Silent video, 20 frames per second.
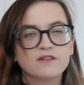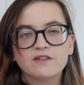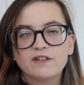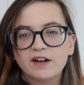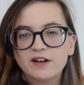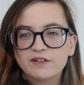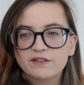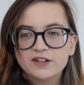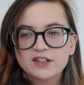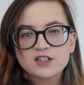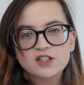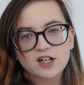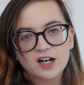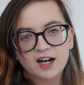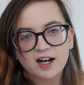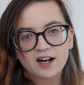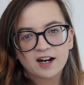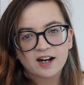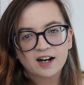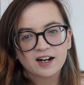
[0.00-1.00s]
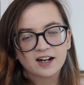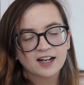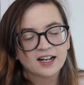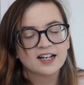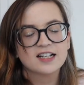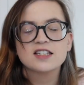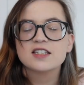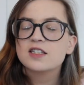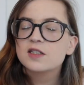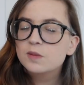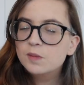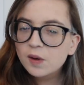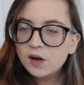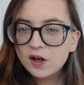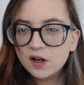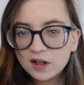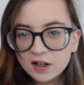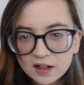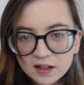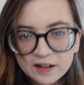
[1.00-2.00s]
velvet chair. It's
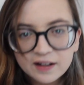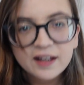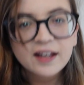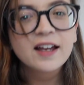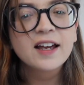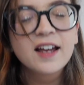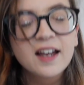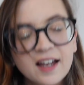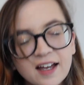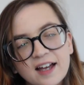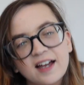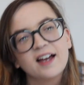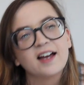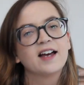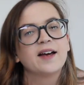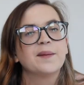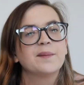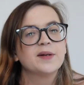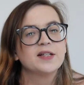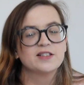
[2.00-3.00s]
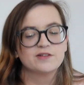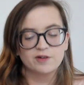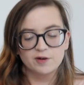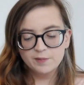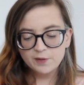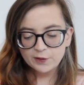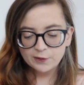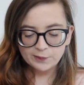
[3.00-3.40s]
small, It's from